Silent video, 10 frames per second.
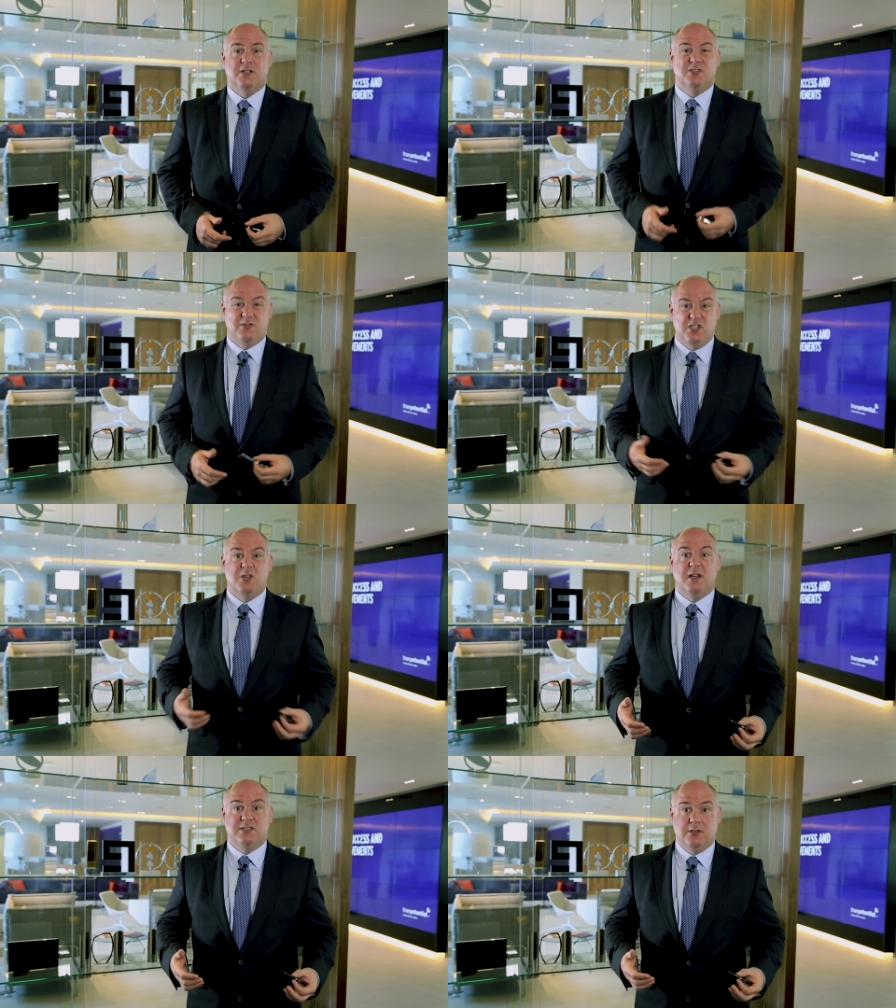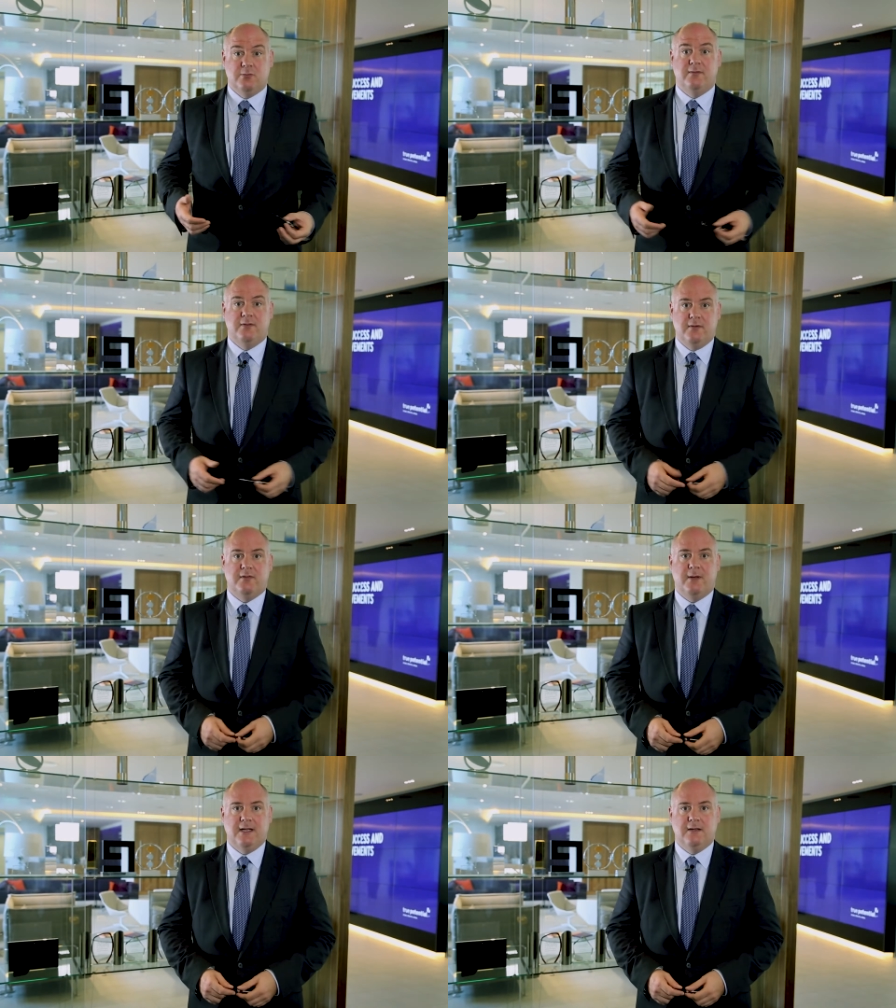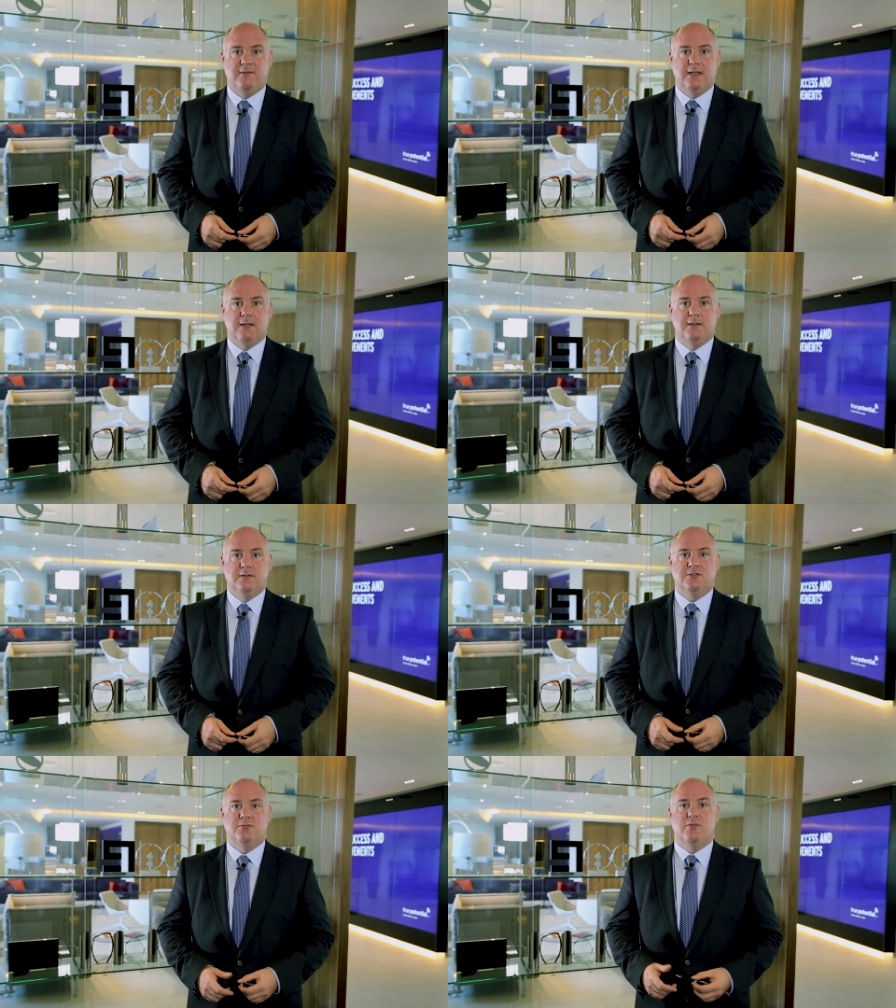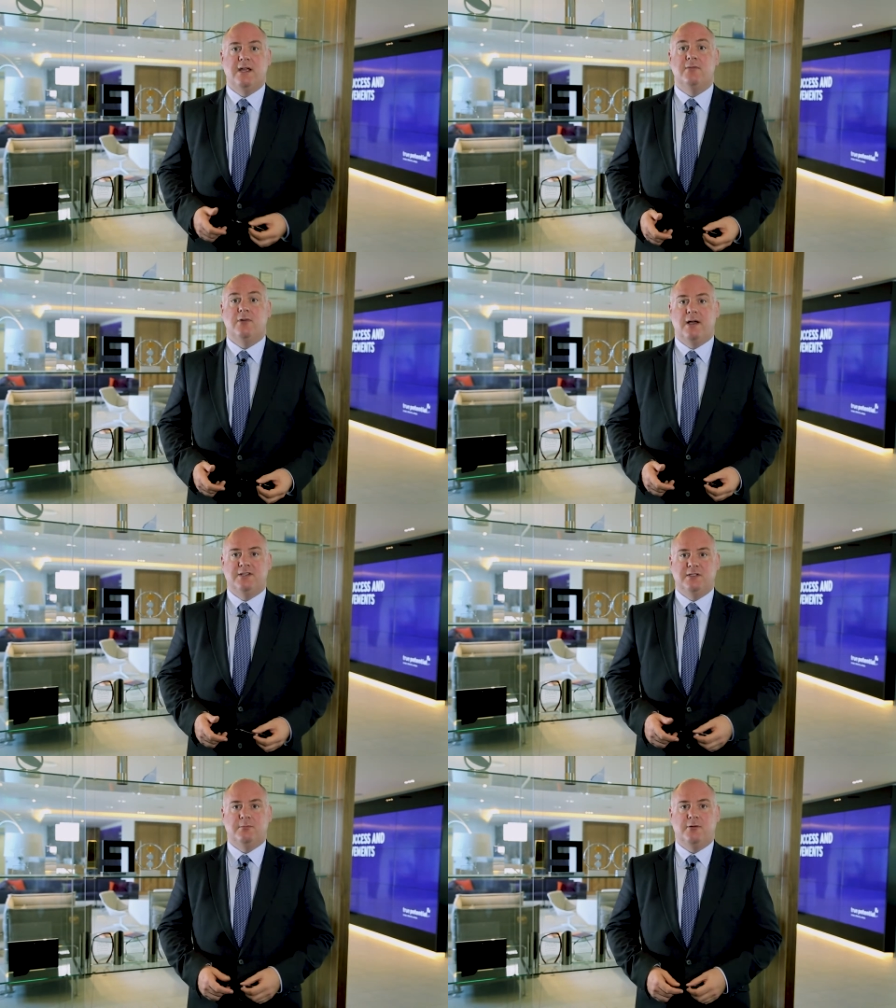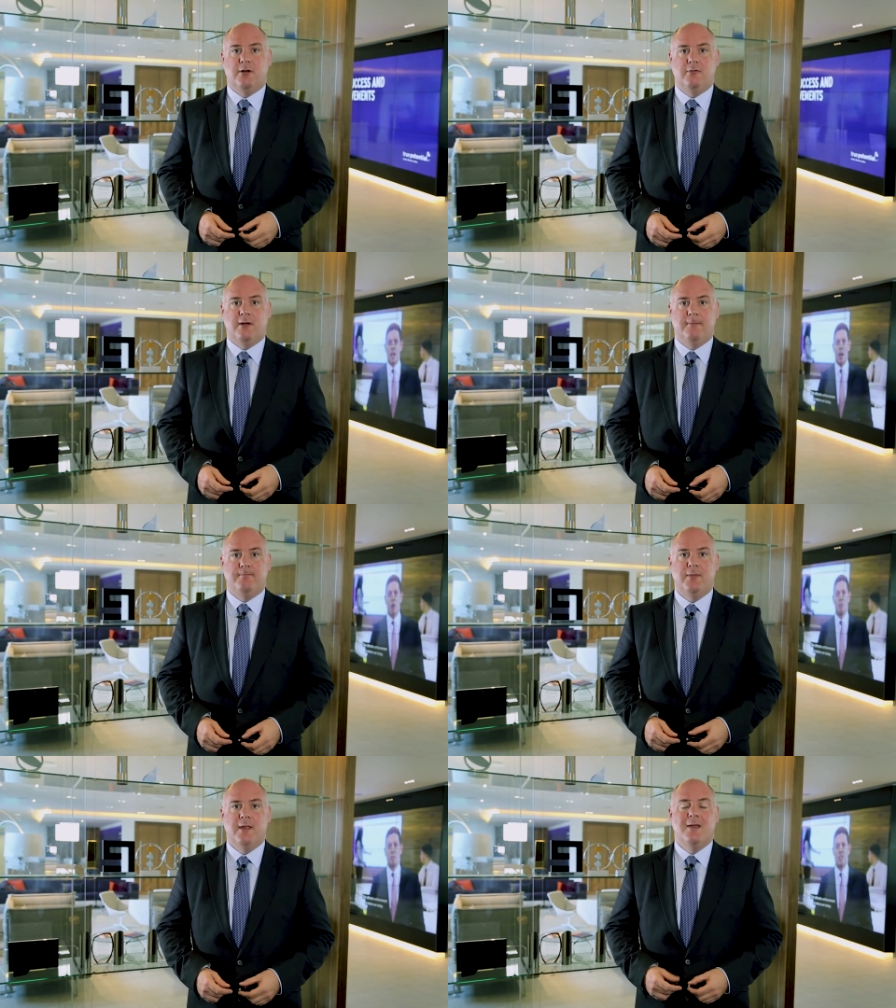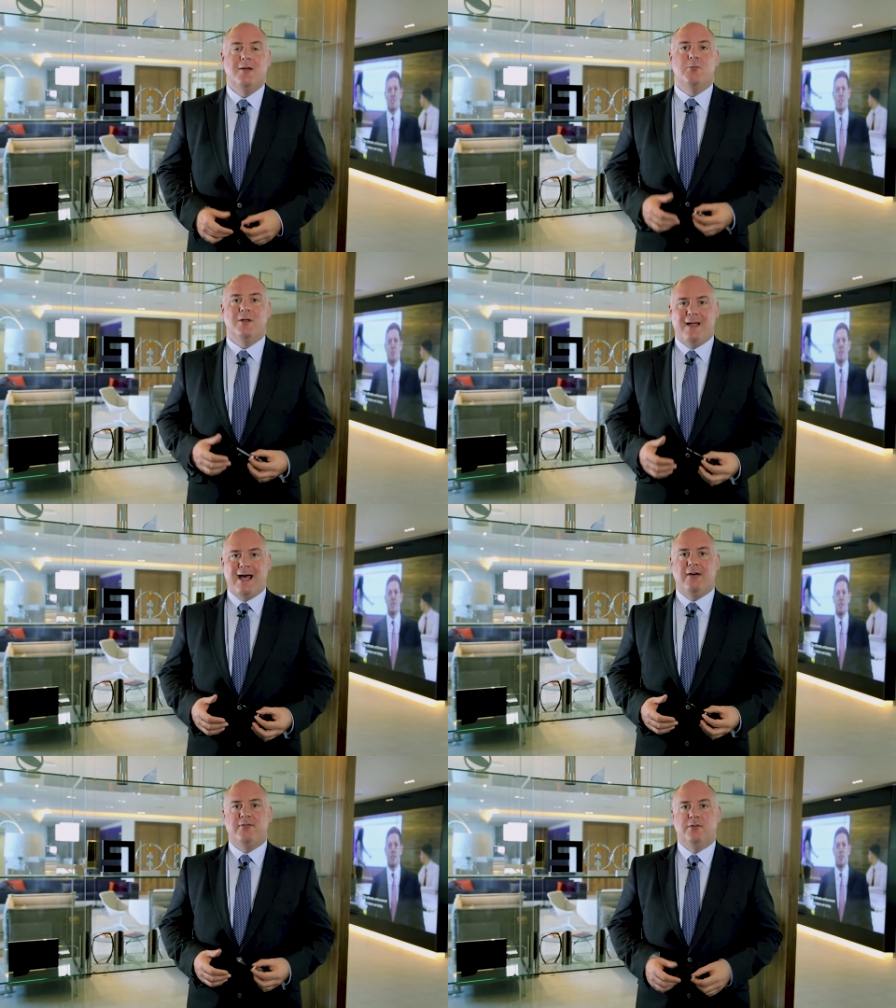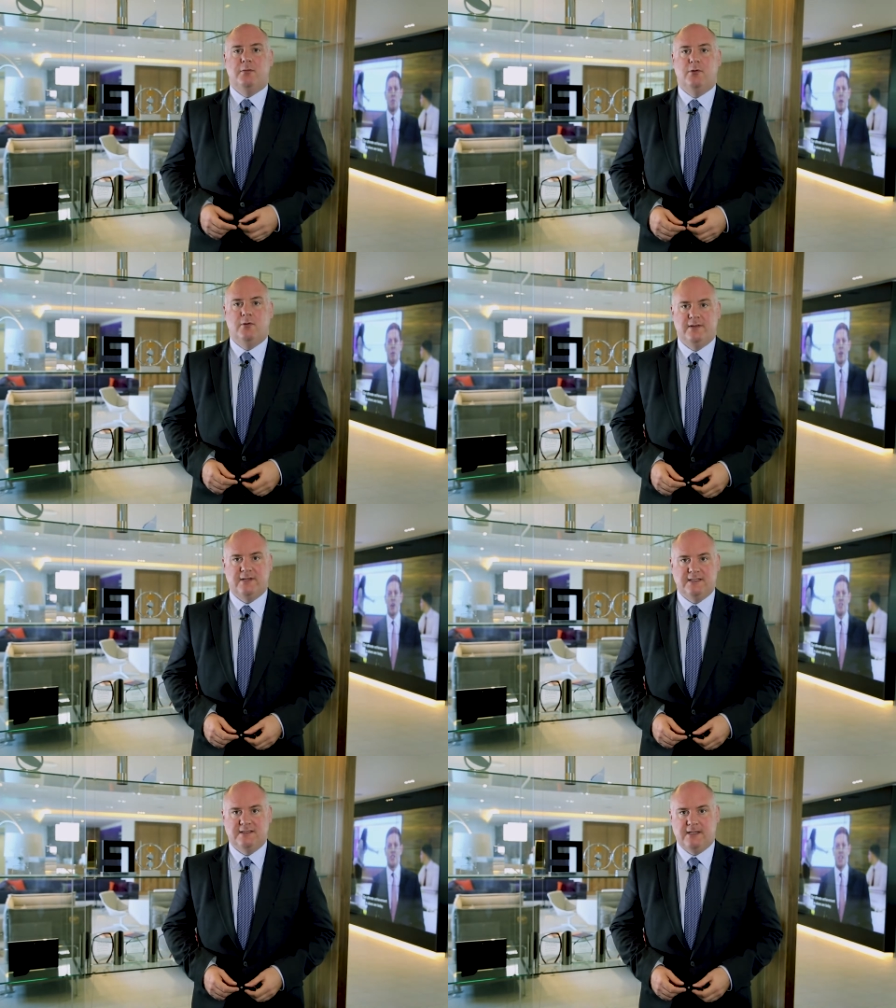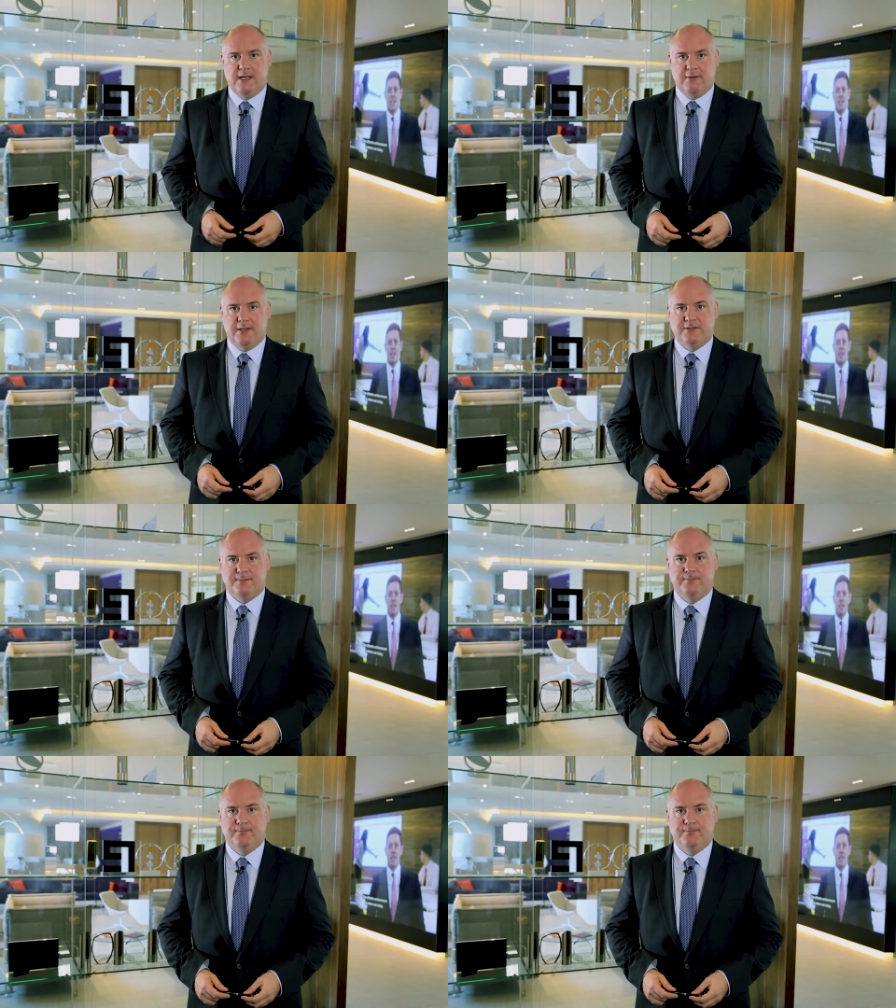so the US equivalent of the Bank of England's, rate rising program will have on the more indebted areas.